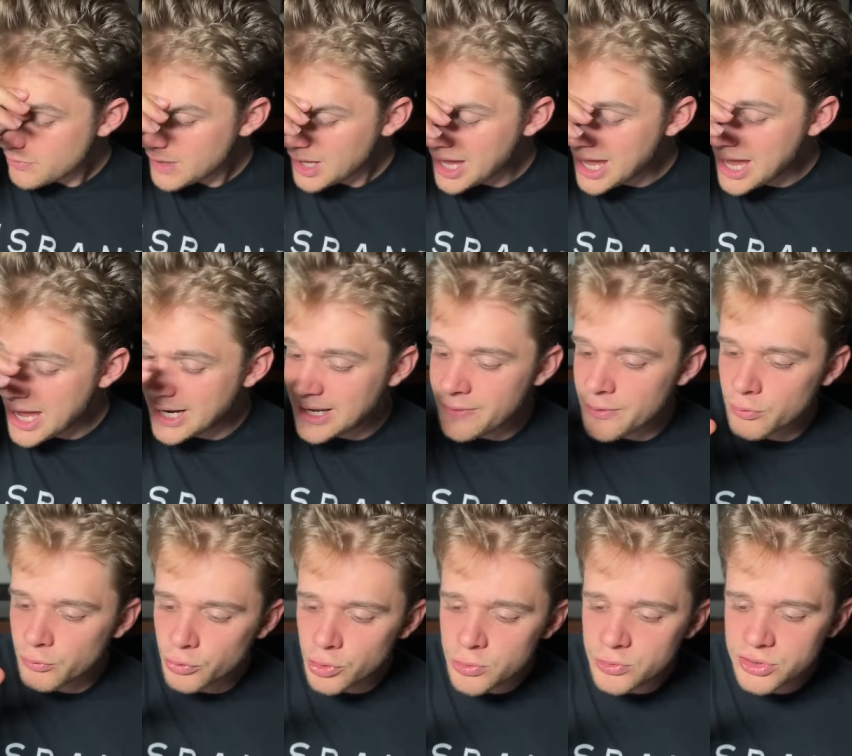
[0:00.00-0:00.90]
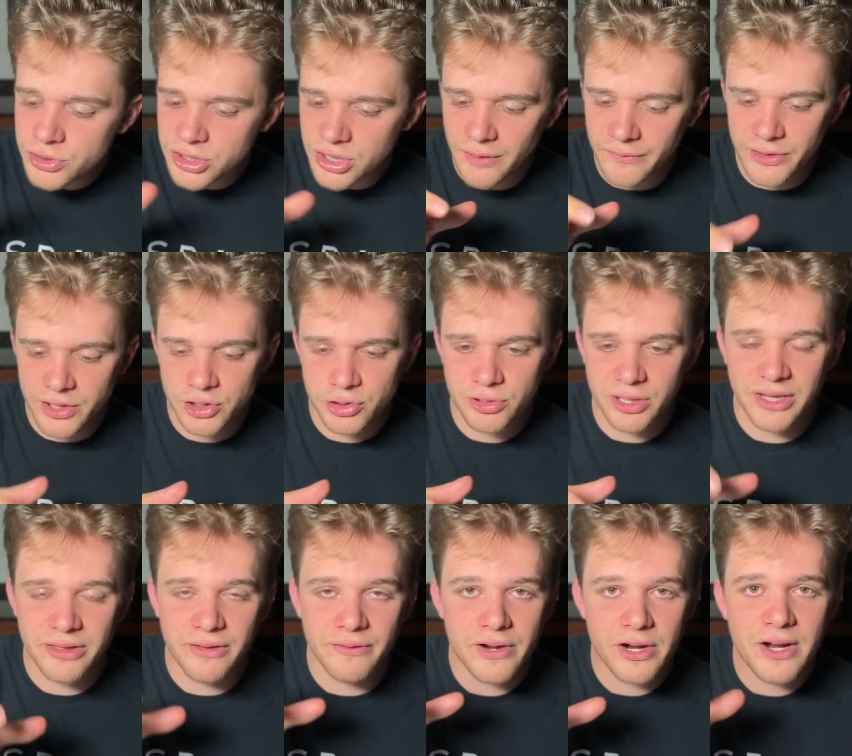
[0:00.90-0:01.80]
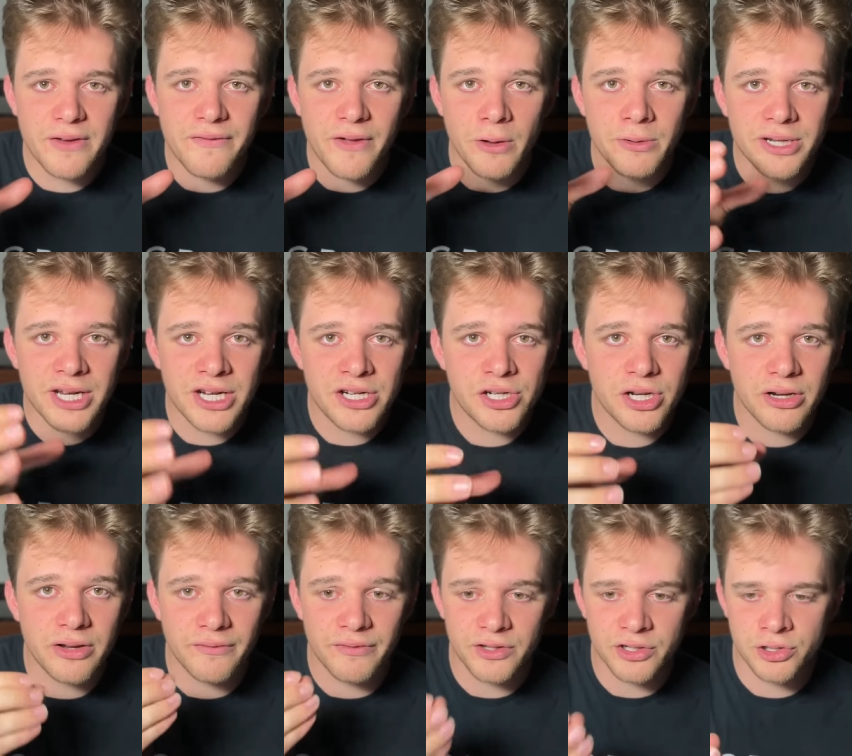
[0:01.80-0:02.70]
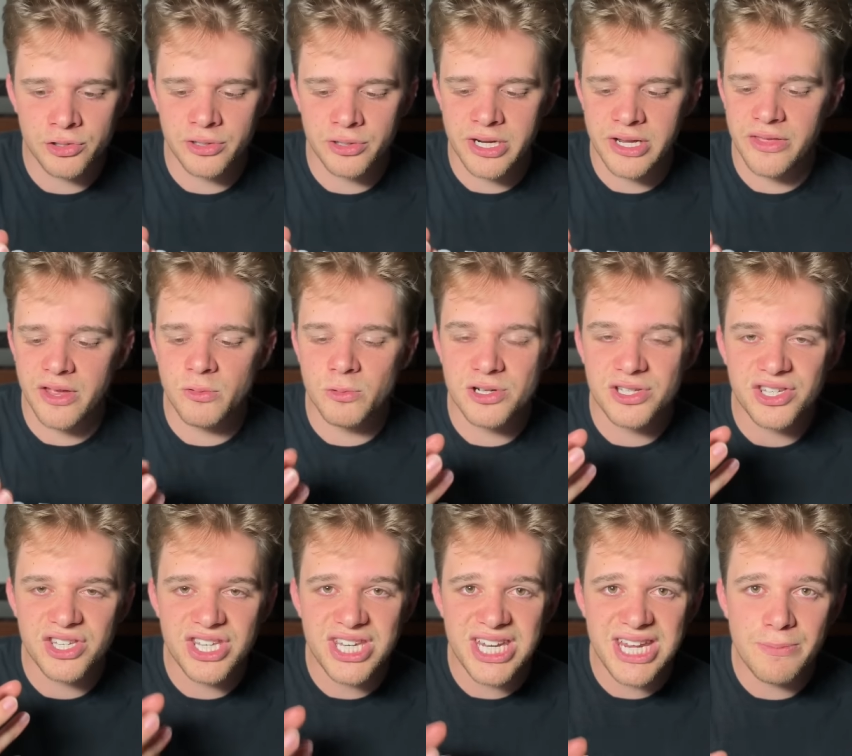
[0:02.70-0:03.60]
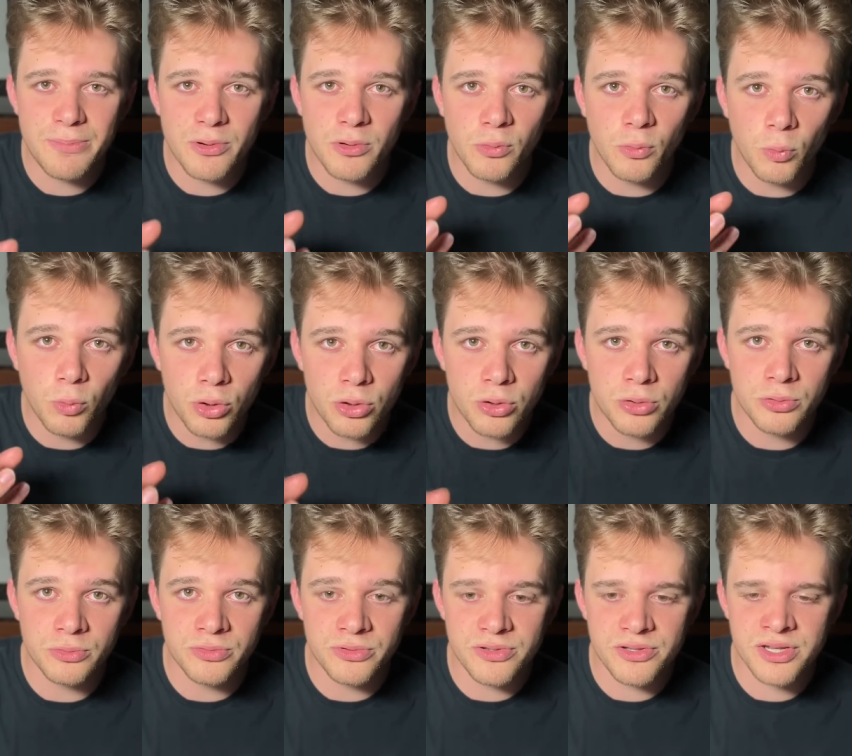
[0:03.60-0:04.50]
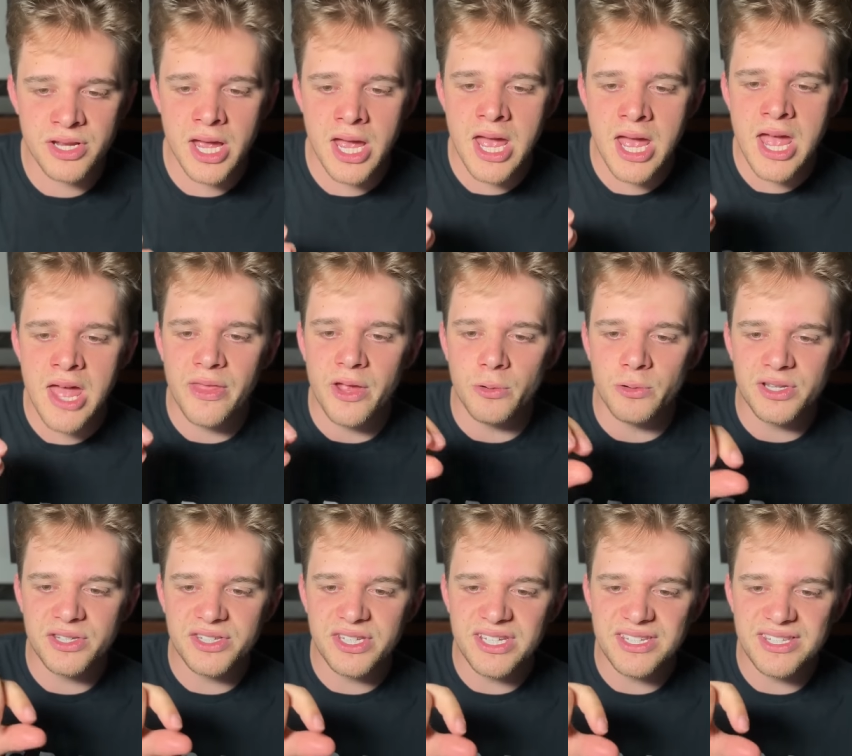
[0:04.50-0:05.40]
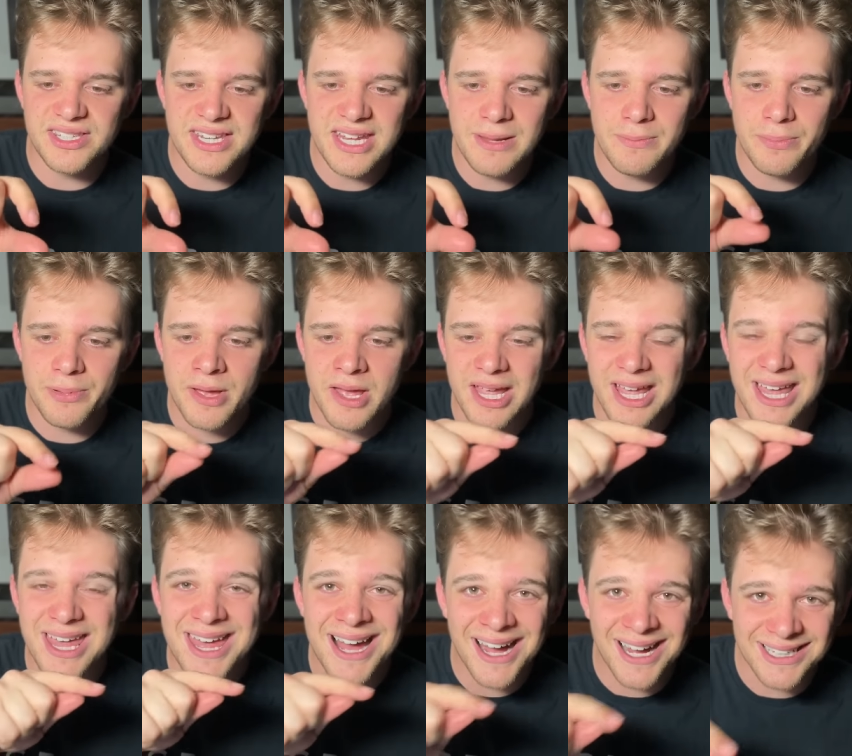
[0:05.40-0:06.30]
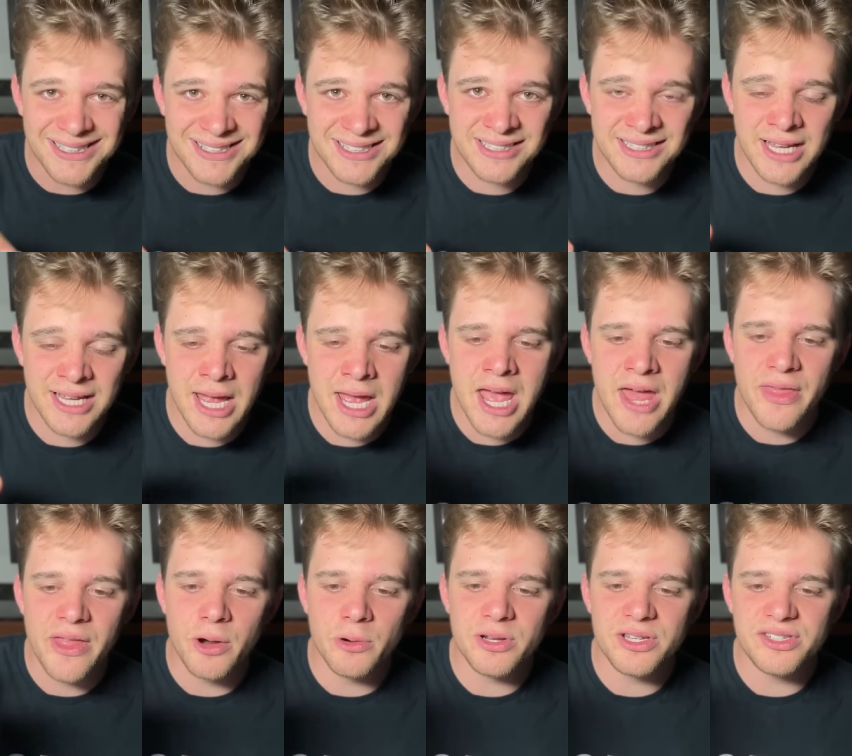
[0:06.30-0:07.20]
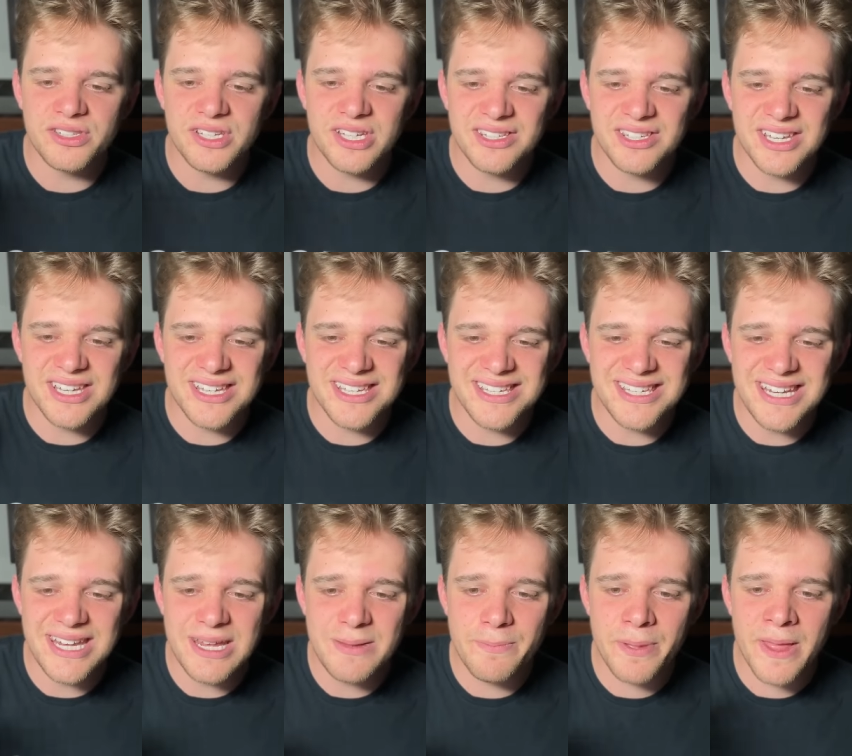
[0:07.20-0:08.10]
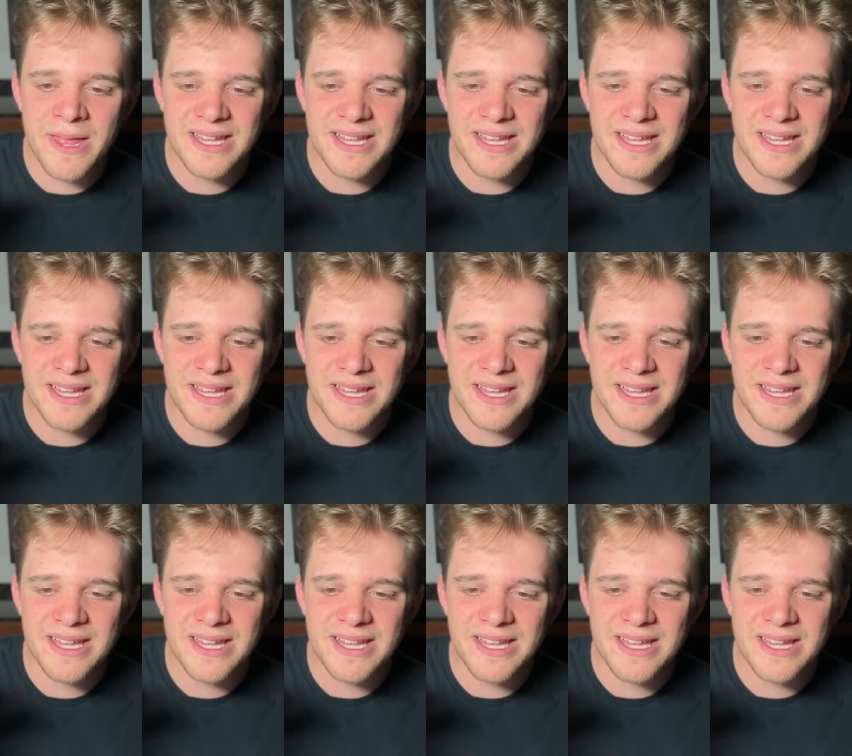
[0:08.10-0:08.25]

and in the roots of the tree, the very foundation of the tree, there was deep wounds. There was these deep cuts. There was these deep,